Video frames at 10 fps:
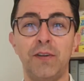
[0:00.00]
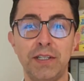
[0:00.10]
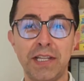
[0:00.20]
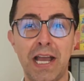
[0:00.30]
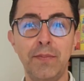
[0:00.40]

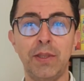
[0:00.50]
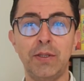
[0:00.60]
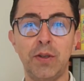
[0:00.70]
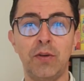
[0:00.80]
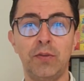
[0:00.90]
First up, the
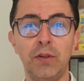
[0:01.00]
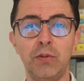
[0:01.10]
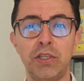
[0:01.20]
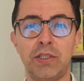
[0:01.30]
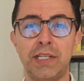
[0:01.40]
TOEFL,
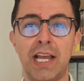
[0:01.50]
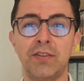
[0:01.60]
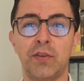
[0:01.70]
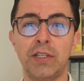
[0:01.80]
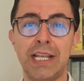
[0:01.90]
which
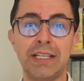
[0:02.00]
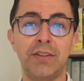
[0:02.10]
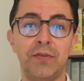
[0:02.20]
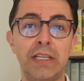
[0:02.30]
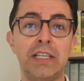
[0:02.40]
stands for
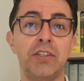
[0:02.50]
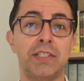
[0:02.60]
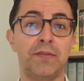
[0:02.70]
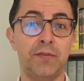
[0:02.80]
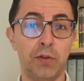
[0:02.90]
Test of English
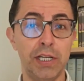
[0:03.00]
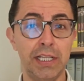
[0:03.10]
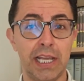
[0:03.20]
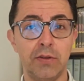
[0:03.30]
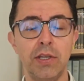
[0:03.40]
as a
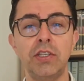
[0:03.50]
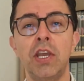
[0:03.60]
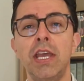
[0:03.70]
Foreign Language,